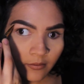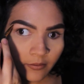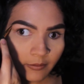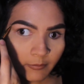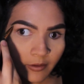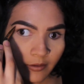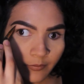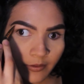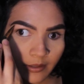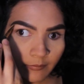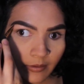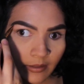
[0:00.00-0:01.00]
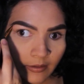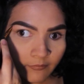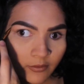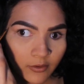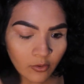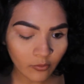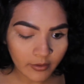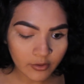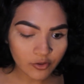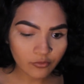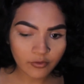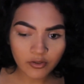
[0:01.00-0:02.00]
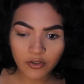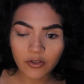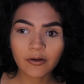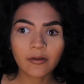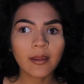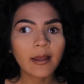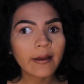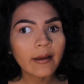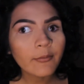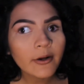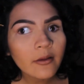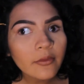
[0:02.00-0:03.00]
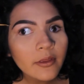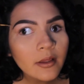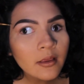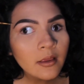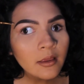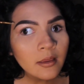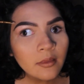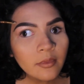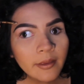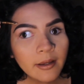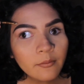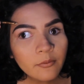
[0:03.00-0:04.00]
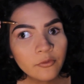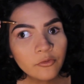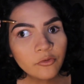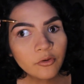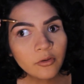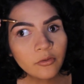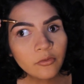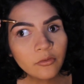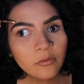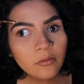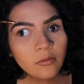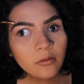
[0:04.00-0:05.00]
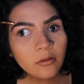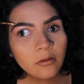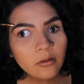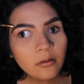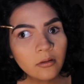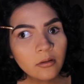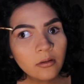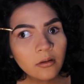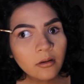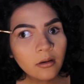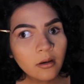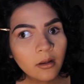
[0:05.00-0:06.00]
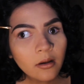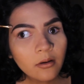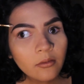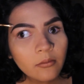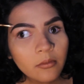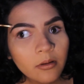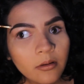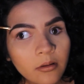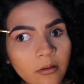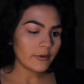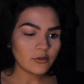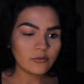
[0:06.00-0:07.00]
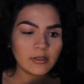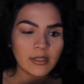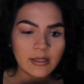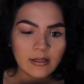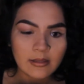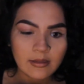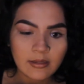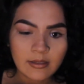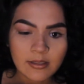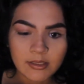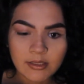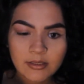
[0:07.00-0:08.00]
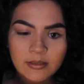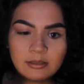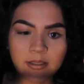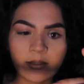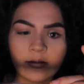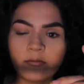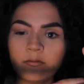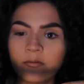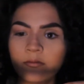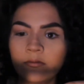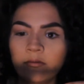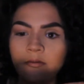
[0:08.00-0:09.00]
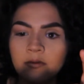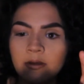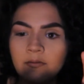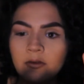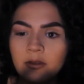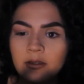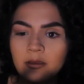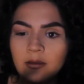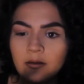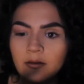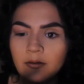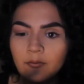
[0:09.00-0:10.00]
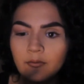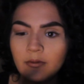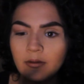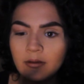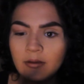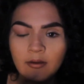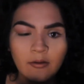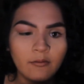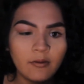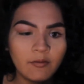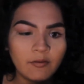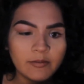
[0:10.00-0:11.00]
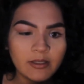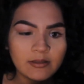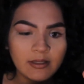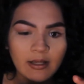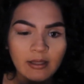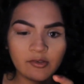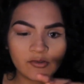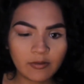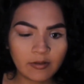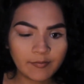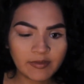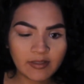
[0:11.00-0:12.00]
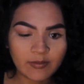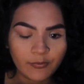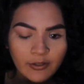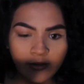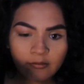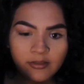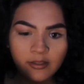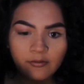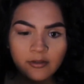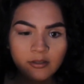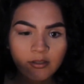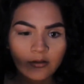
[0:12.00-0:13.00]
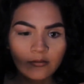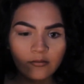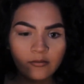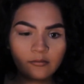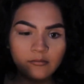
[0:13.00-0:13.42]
them up. I'm definitely going to return that eyebrow thing. That was just no. I'm going to take this now. I feel like one of them says eyelash and one of them says brows. I really can't